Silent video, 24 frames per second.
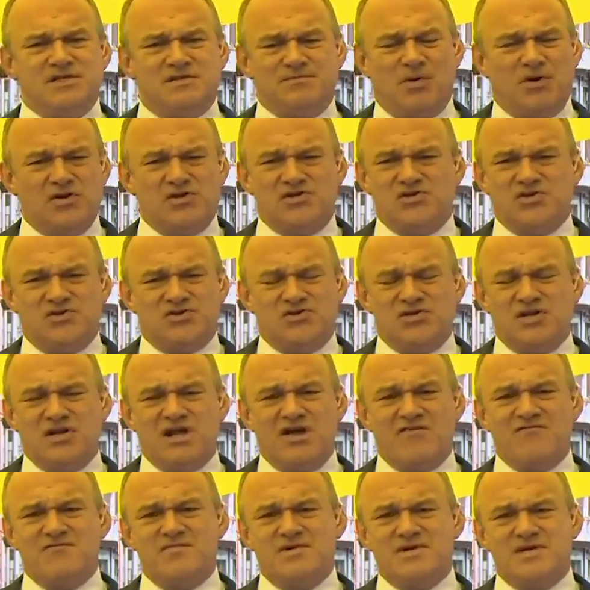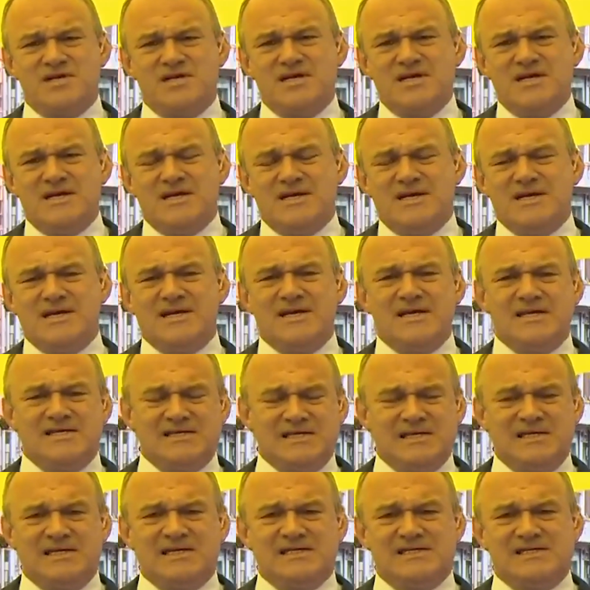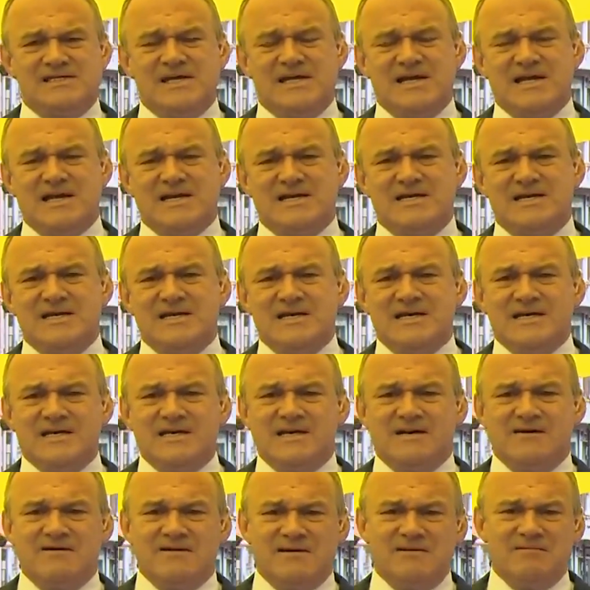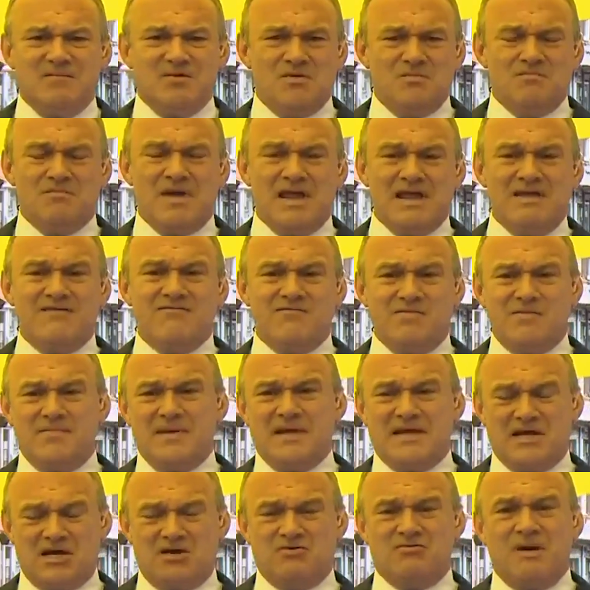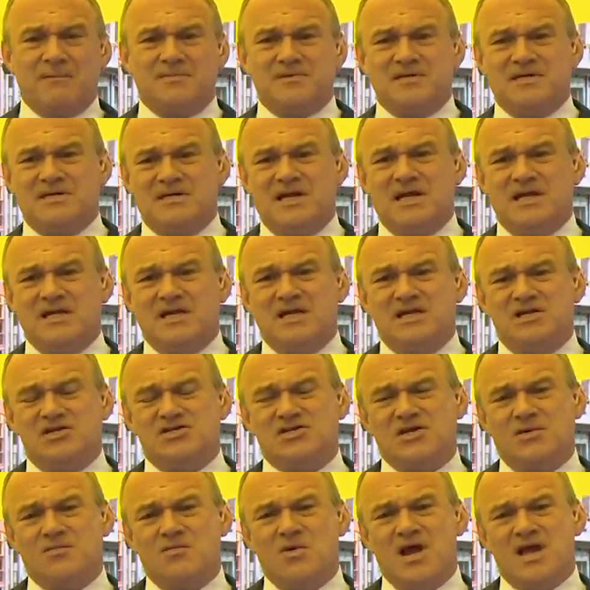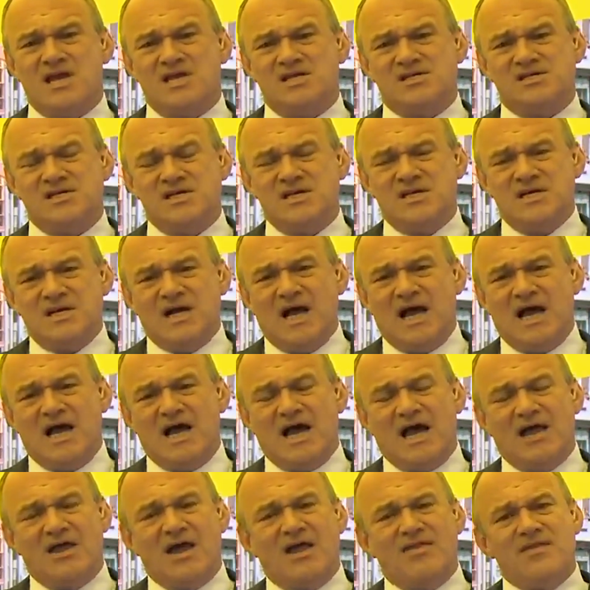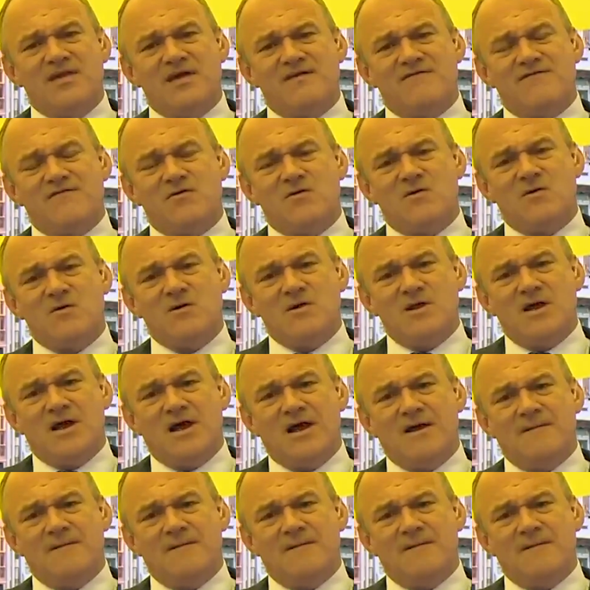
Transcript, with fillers: this Boris Johnson government uh, isn't listening and you know may even be corrupt in, in, in some ways. Uh, and, and, therefore,